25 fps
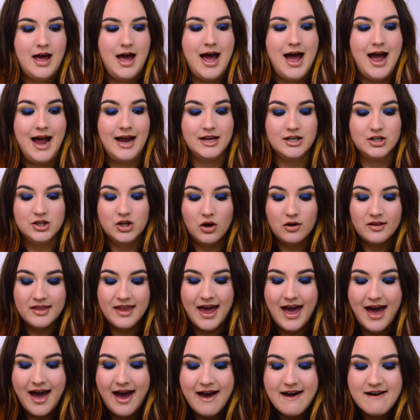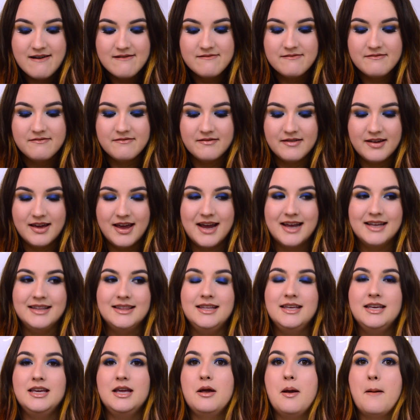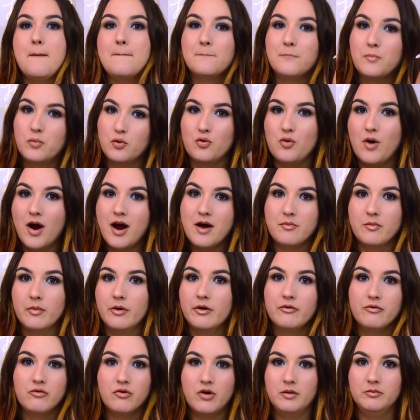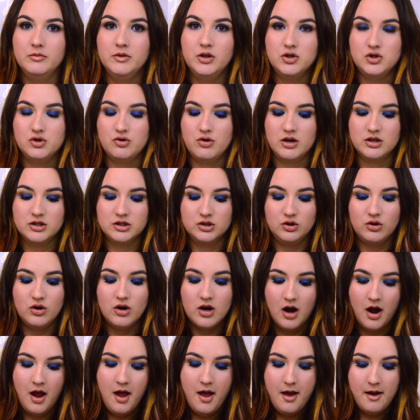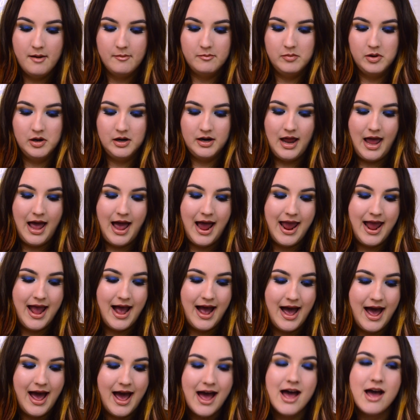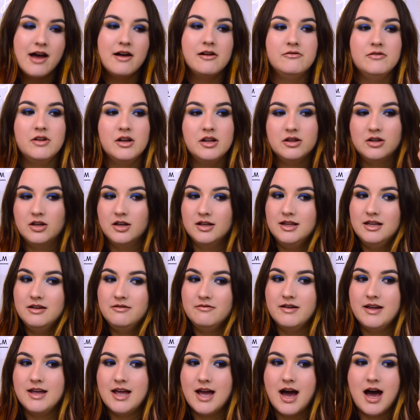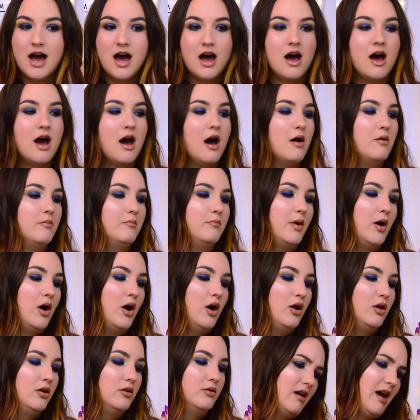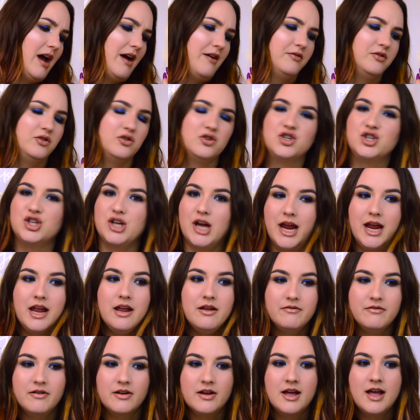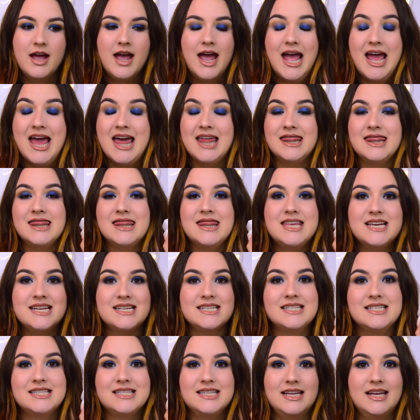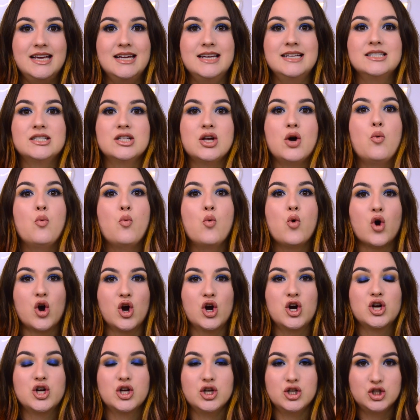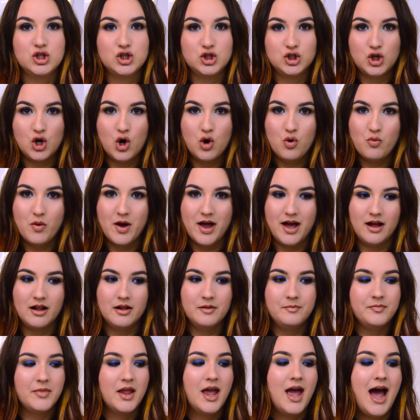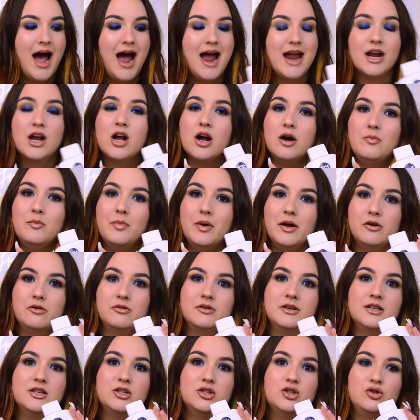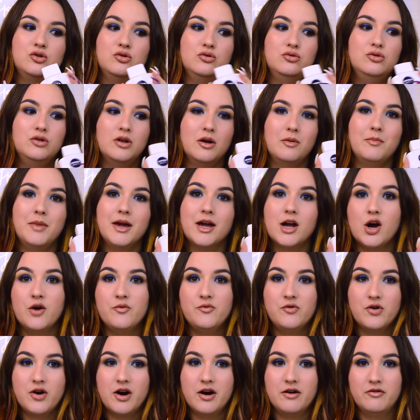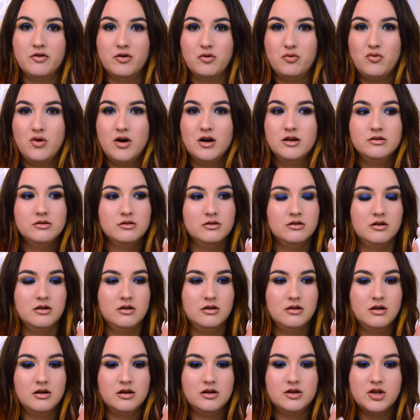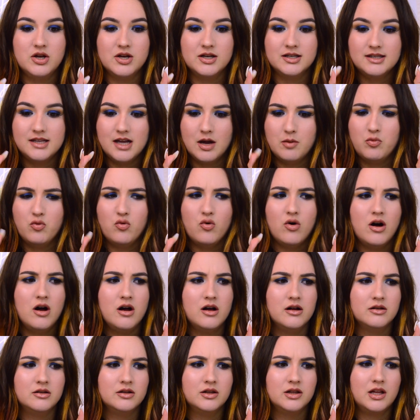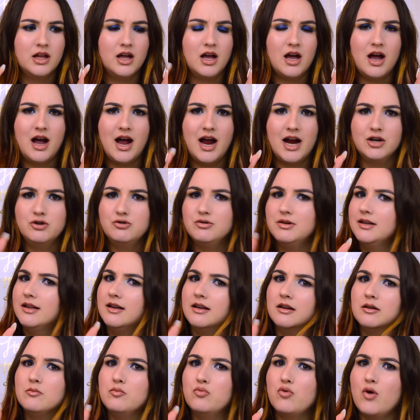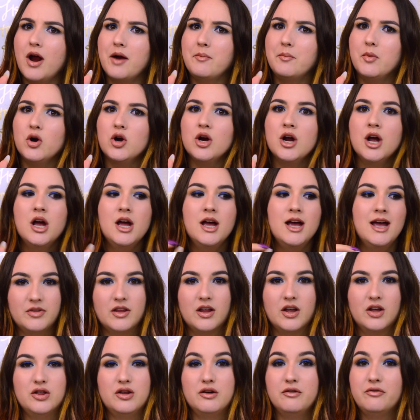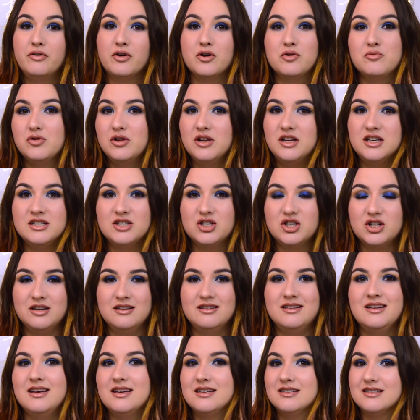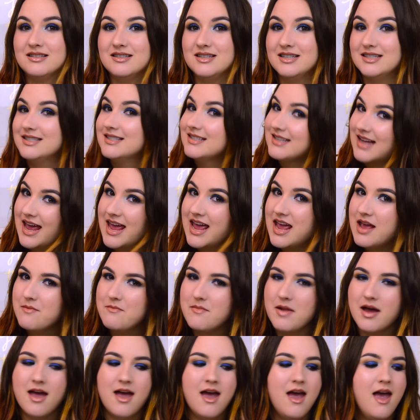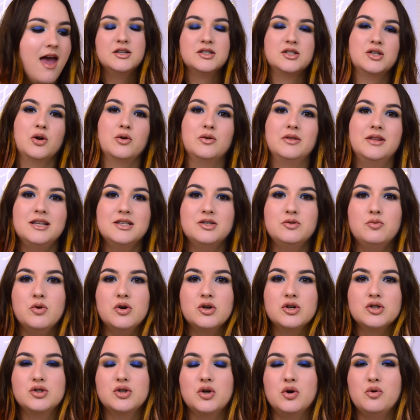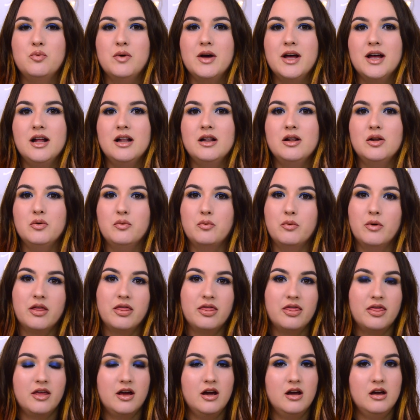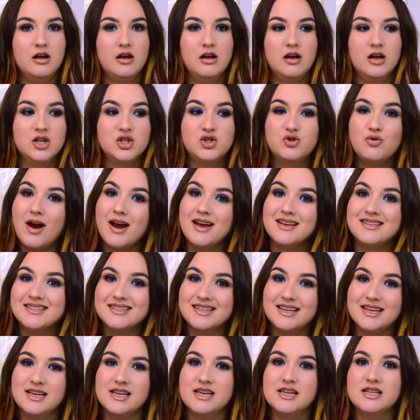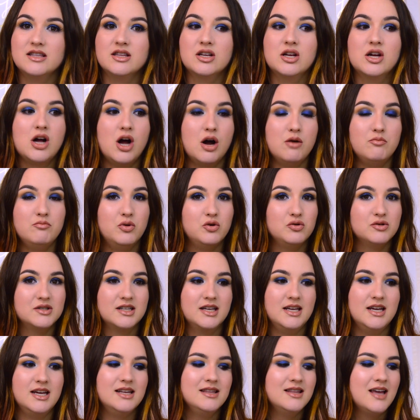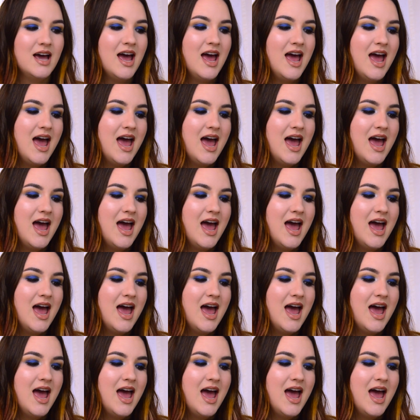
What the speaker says: I don't have any primer from the drugstore, but I have the Nivea Balm aftershave and these things work so well. I compare this to the Makeup Forever one, the Step 1 Hydrating Primer. The formulation is the same, so this works so well with dry skin, combo skin,